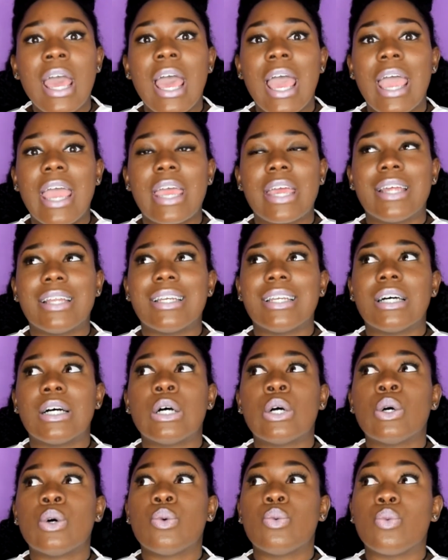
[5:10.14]
and
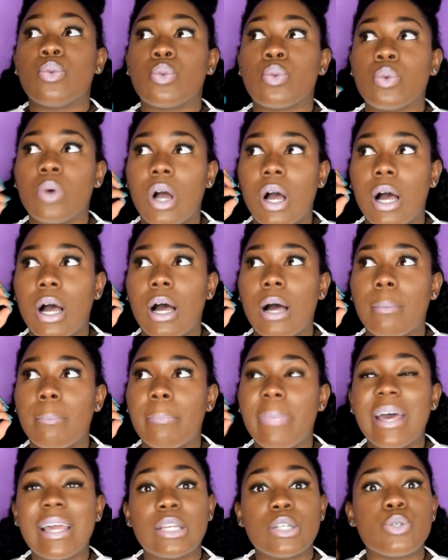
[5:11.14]

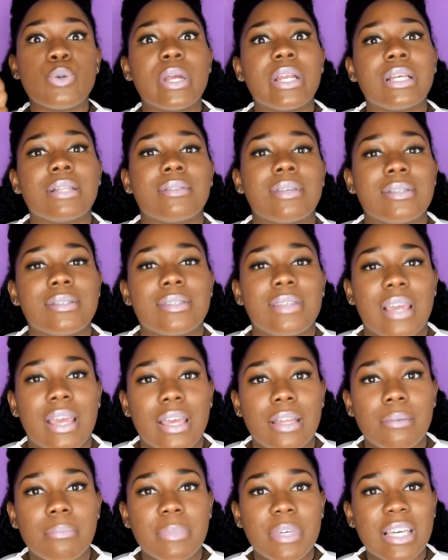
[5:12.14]
penetrating the
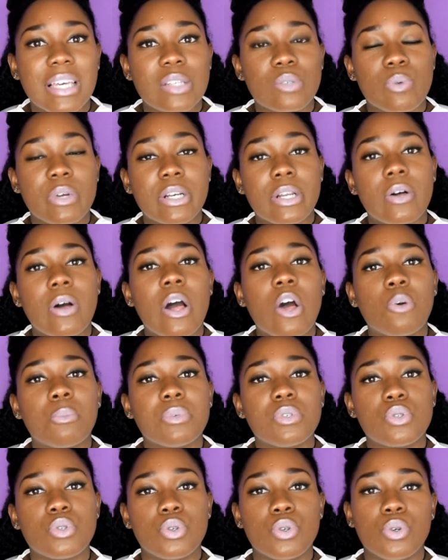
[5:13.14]
skin, because retinol
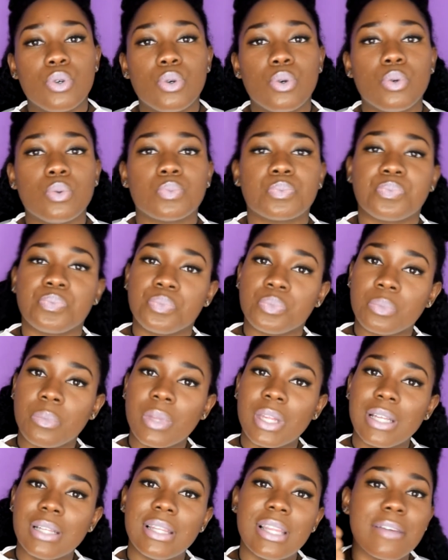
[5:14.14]
helps to
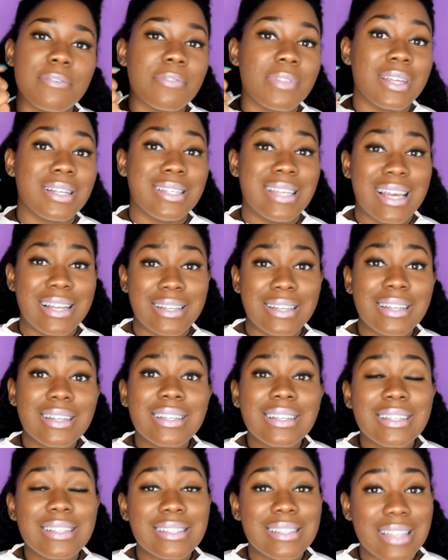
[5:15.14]
lift the dead
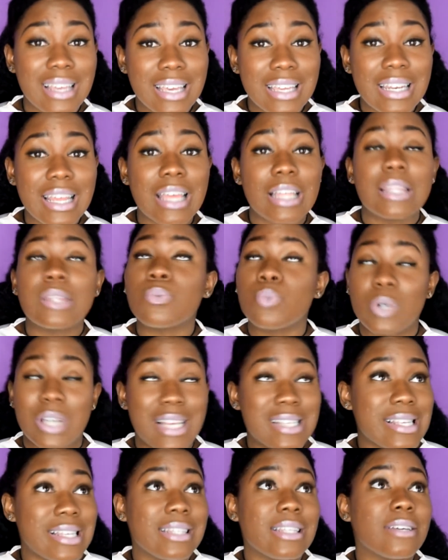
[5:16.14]
skin. And when I
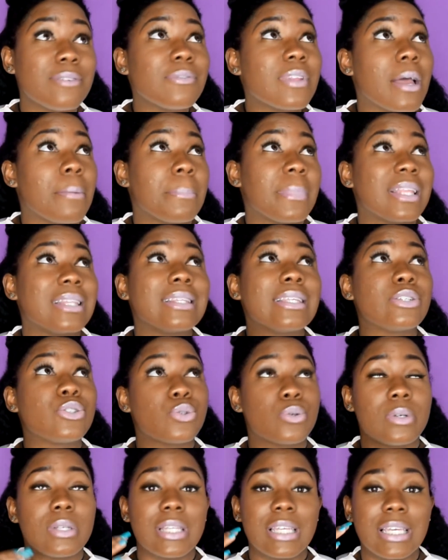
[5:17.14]
say lift, I mean
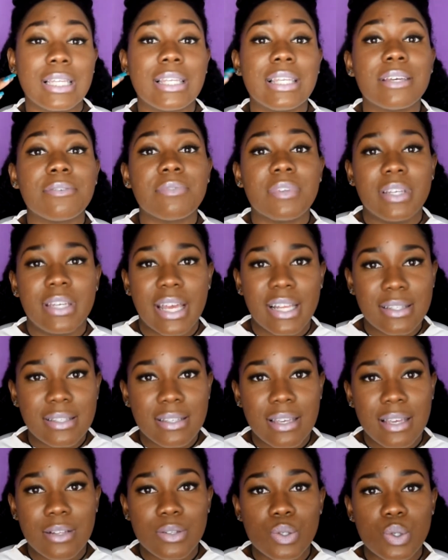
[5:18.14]
literally lift the dead
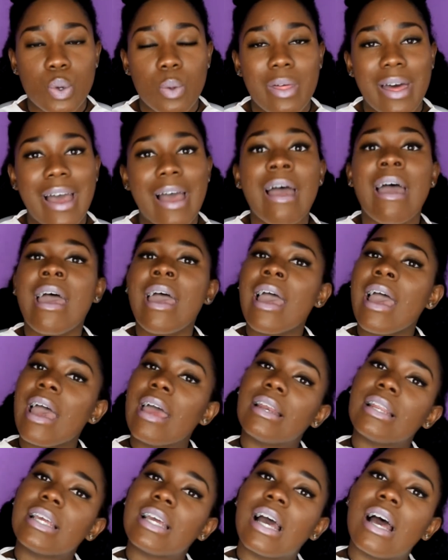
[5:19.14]
skin so that
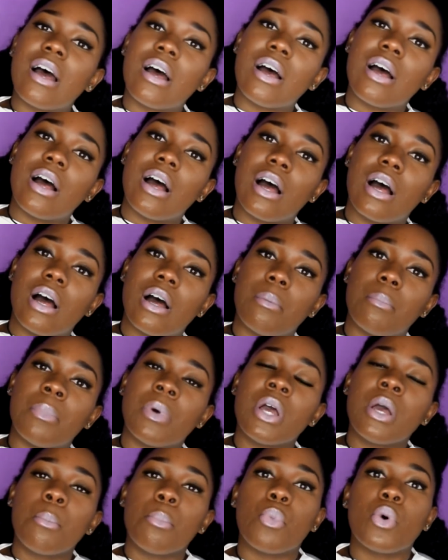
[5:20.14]
any
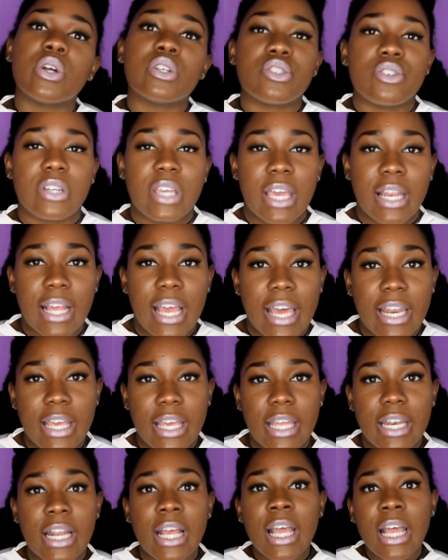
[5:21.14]
moisture can get in.